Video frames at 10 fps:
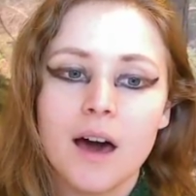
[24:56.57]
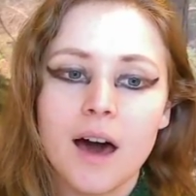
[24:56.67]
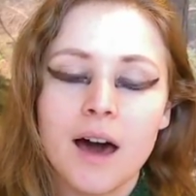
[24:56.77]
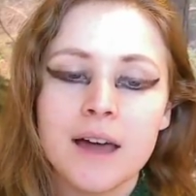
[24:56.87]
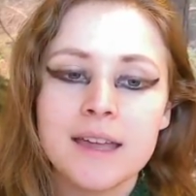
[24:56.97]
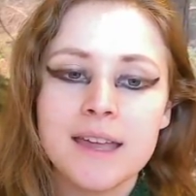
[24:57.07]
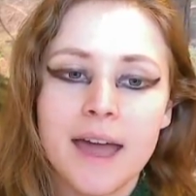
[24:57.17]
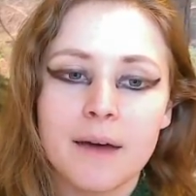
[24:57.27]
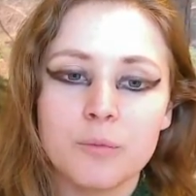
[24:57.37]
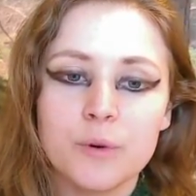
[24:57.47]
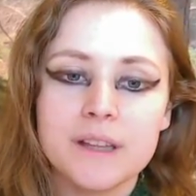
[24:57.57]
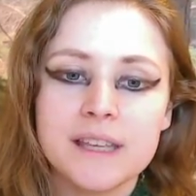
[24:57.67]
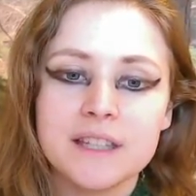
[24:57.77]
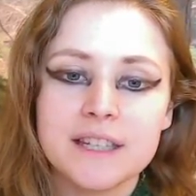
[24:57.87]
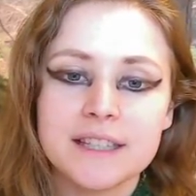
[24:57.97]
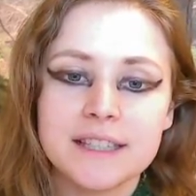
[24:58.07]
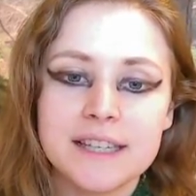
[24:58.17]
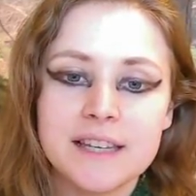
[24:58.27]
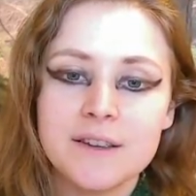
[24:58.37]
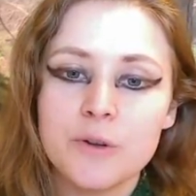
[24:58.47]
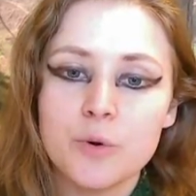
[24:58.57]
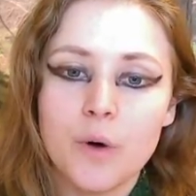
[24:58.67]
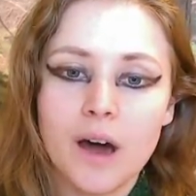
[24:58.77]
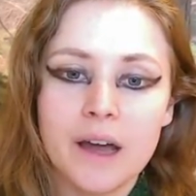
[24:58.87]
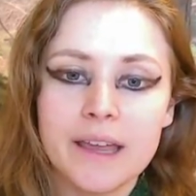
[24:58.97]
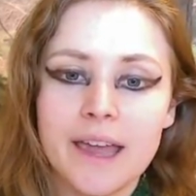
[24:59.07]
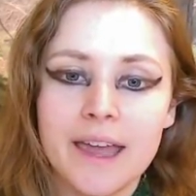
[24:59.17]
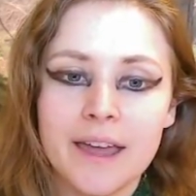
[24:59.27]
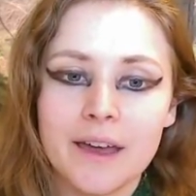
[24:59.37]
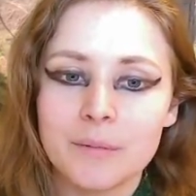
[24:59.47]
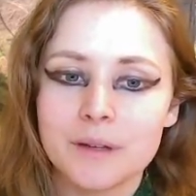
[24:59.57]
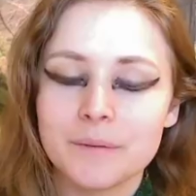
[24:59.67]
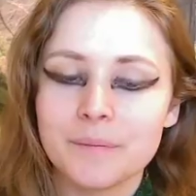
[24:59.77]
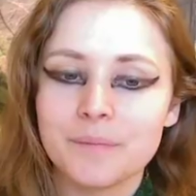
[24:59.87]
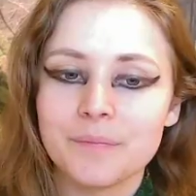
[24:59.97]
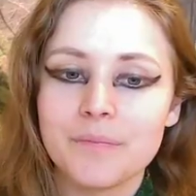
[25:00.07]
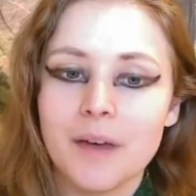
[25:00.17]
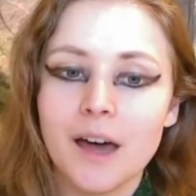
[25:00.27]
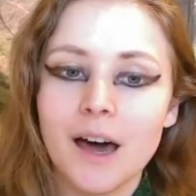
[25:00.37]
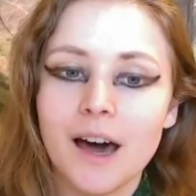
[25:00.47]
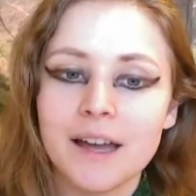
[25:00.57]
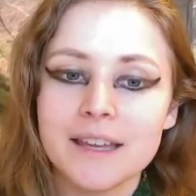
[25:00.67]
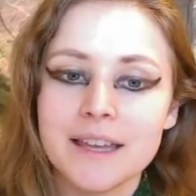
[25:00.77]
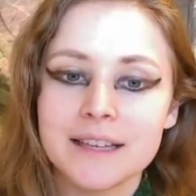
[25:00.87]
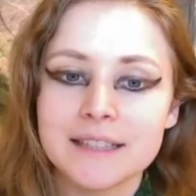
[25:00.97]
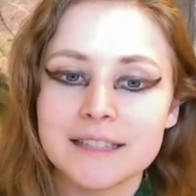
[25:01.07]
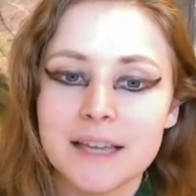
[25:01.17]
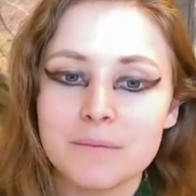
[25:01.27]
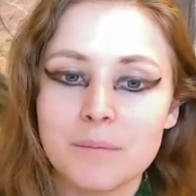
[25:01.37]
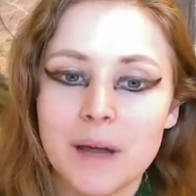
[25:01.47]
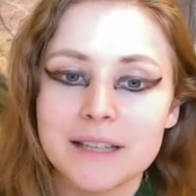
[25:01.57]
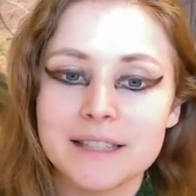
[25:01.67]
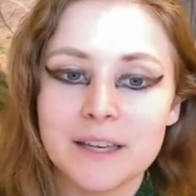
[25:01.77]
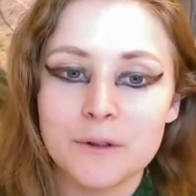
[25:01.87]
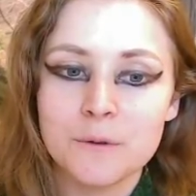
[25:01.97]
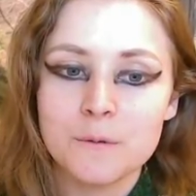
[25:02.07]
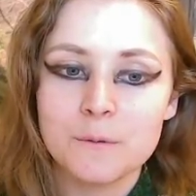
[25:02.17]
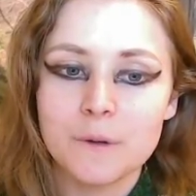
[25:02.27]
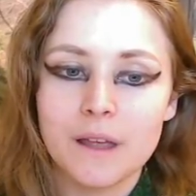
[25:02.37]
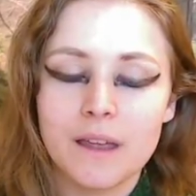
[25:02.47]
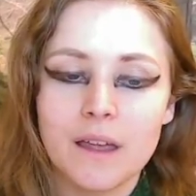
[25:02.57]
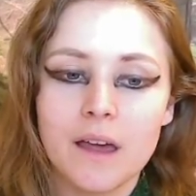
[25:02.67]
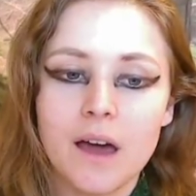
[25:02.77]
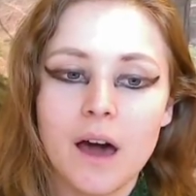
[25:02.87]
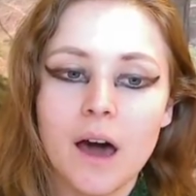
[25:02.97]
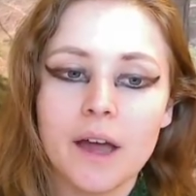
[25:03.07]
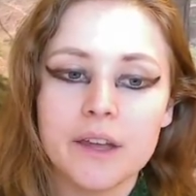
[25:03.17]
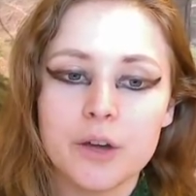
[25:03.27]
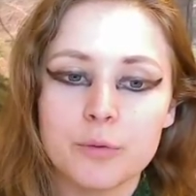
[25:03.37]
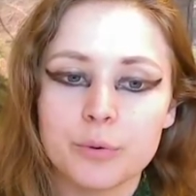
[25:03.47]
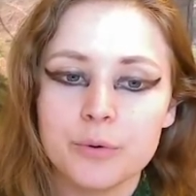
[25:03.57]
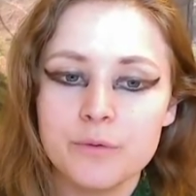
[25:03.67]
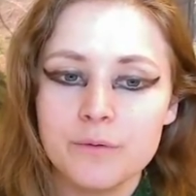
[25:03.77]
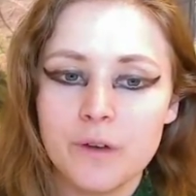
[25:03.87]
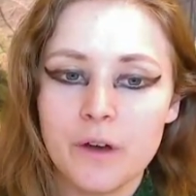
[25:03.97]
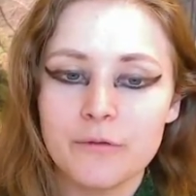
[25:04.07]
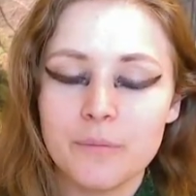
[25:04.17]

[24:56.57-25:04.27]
I am willing to see who I am. I accept myself. I approve of